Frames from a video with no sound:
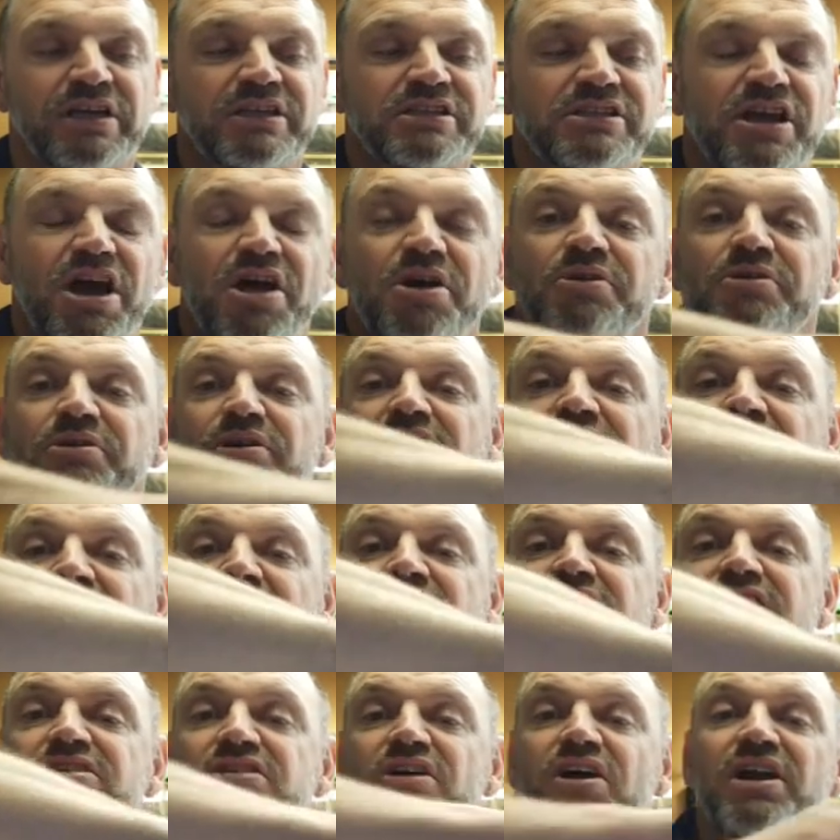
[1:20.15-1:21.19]
So
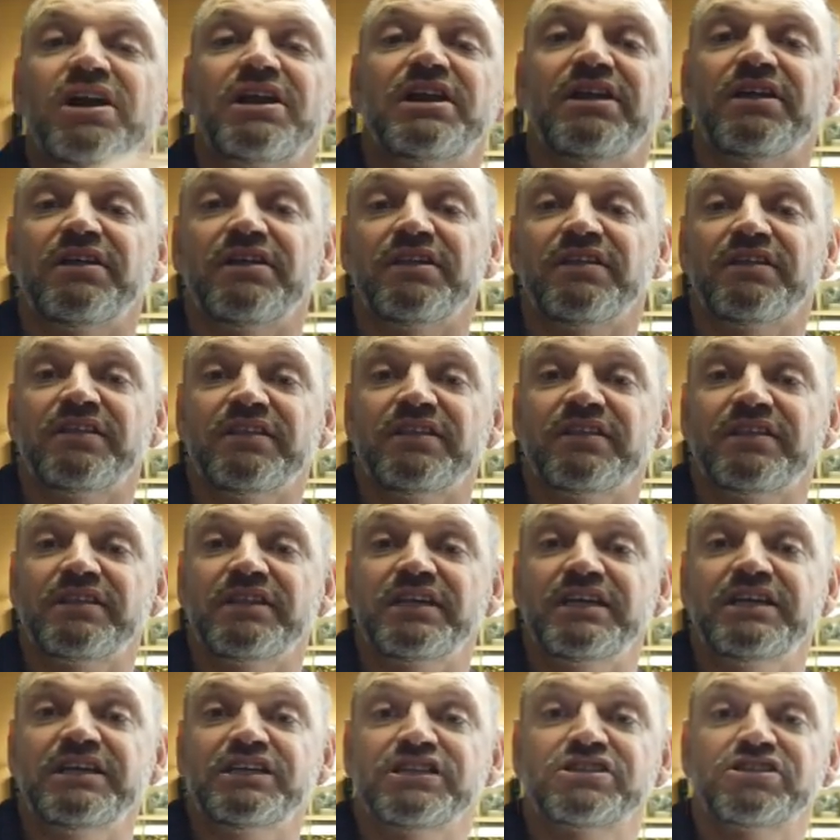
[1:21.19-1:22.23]
inside
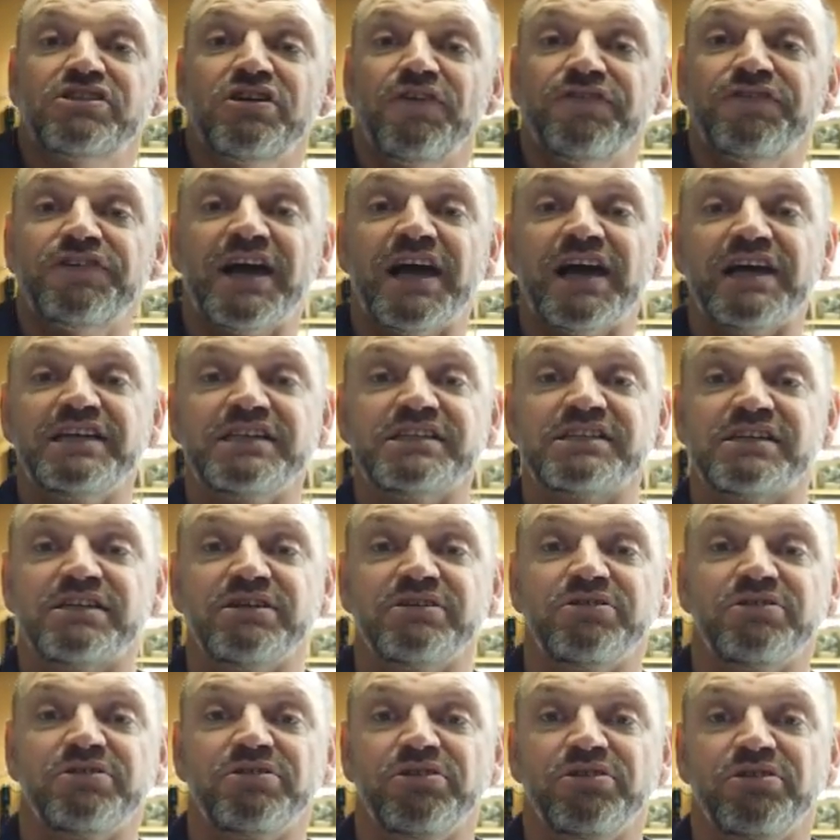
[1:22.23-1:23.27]
the soft case,
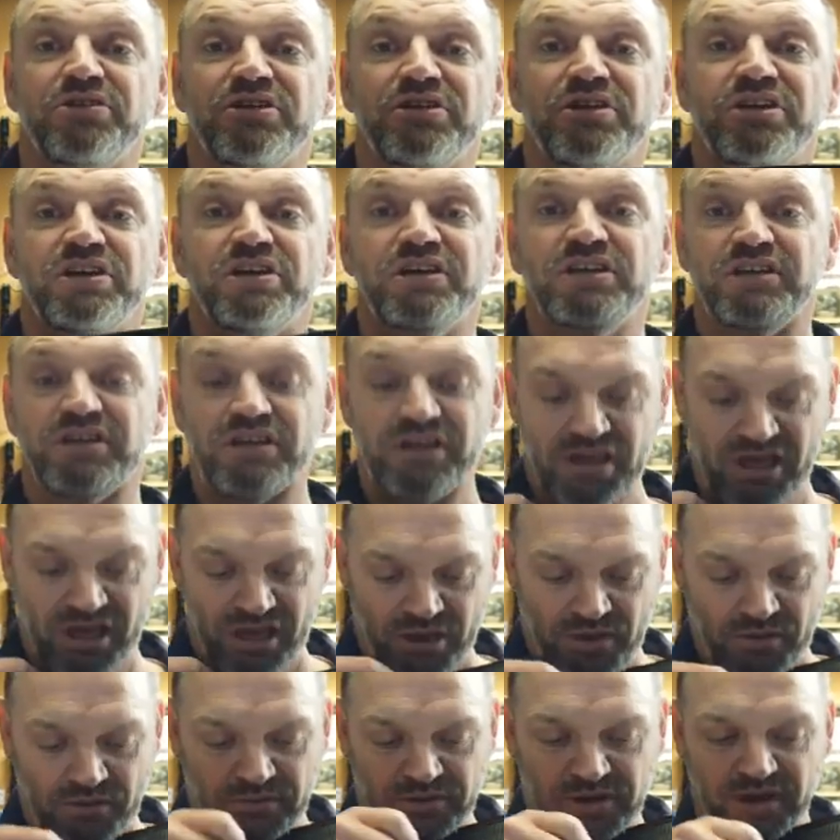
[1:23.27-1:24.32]

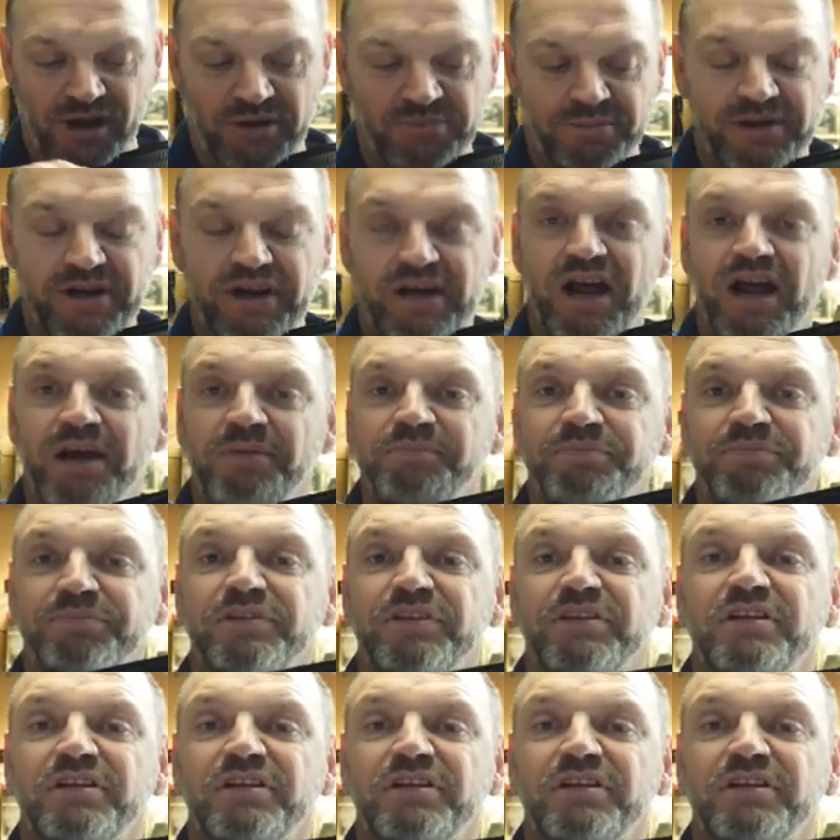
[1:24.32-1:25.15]
we open it up,